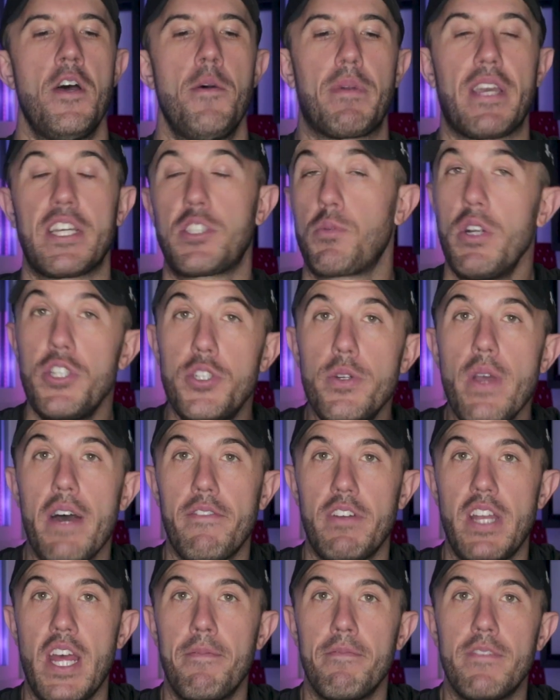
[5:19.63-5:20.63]
Because once you
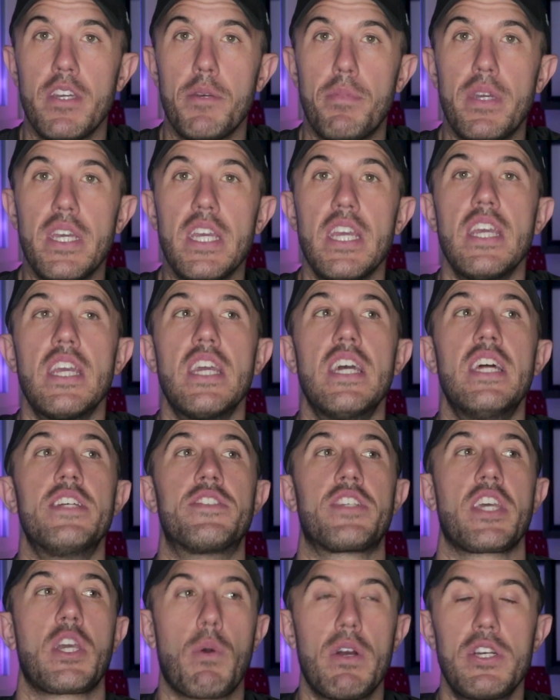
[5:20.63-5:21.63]
have an MVP, it
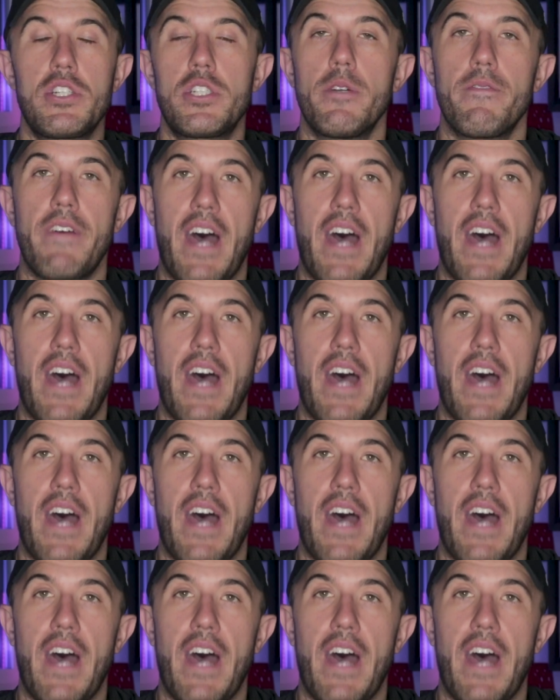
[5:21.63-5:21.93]
is a question